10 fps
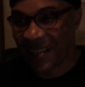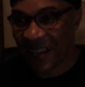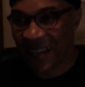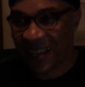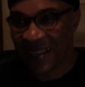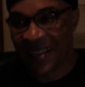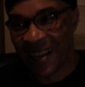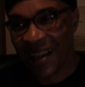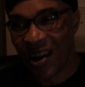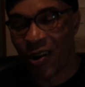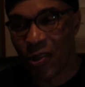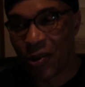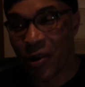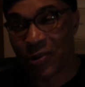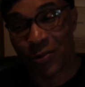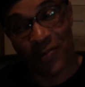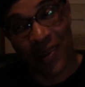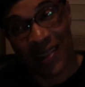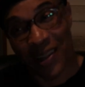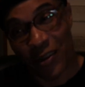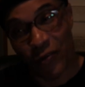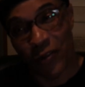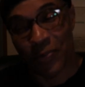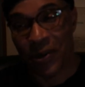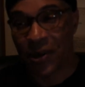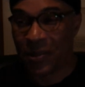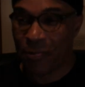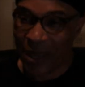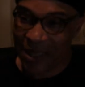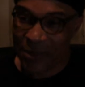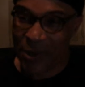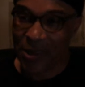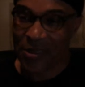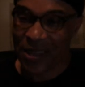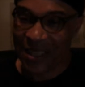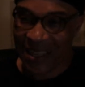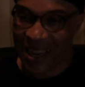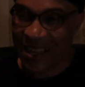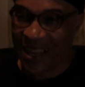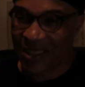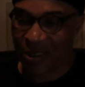And although I love football and baseball and things of that nature,